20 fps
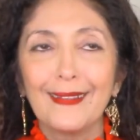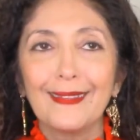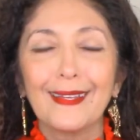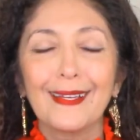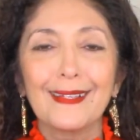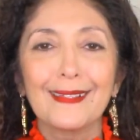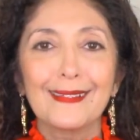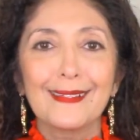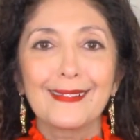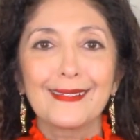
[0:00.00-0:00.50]
I
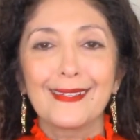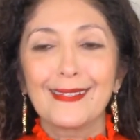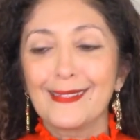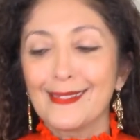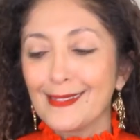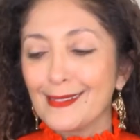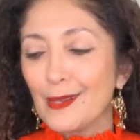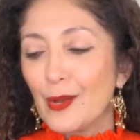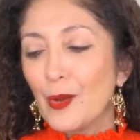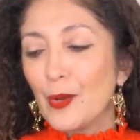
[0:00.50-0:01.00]
think it's
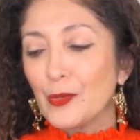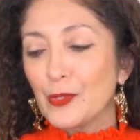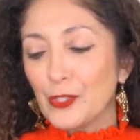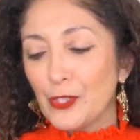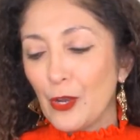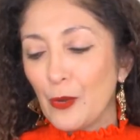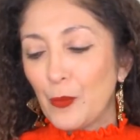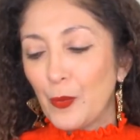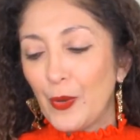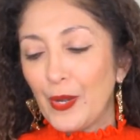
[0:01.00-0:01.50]
just so,
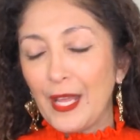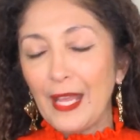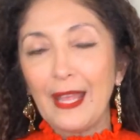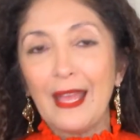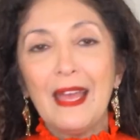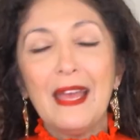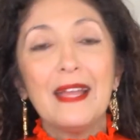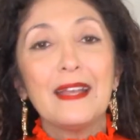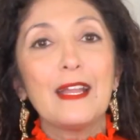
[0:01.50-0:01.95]
so pretty.